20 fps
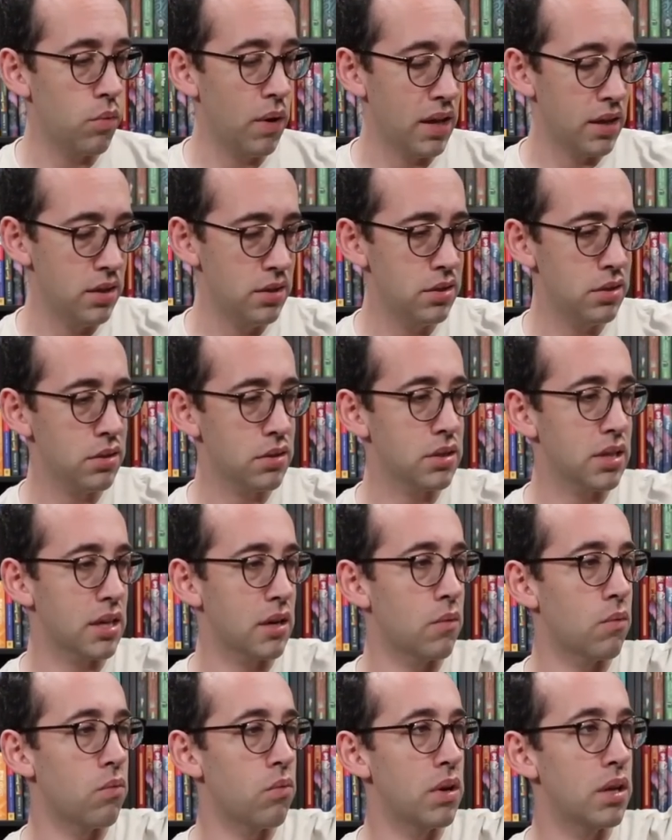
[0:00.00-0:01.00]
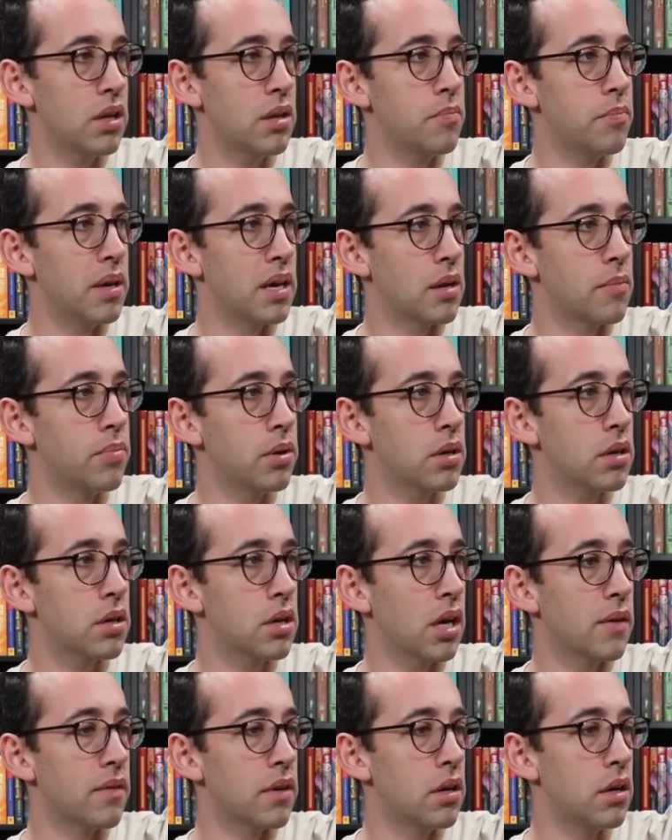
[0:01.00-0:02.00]
Wait, this looks like a really big book
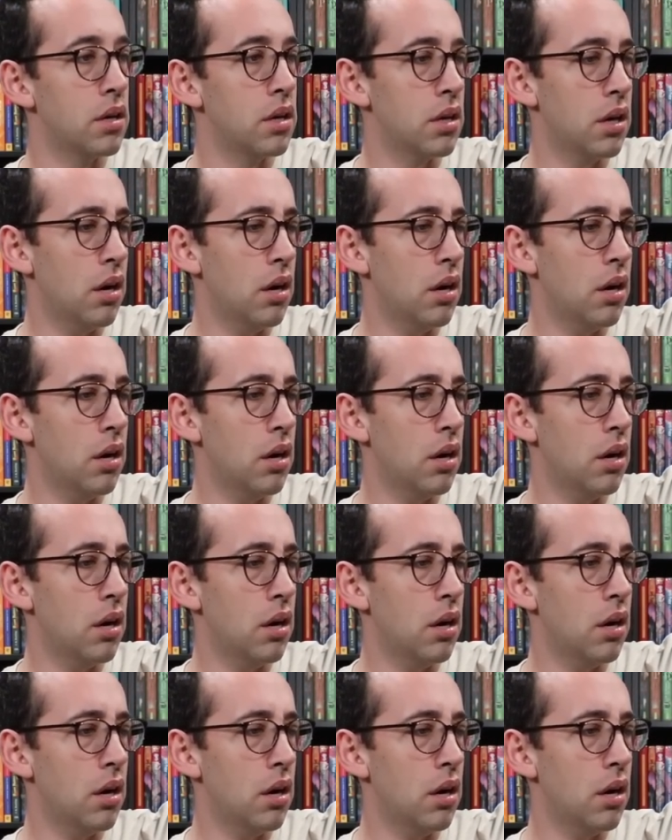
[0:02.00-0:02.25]
cover.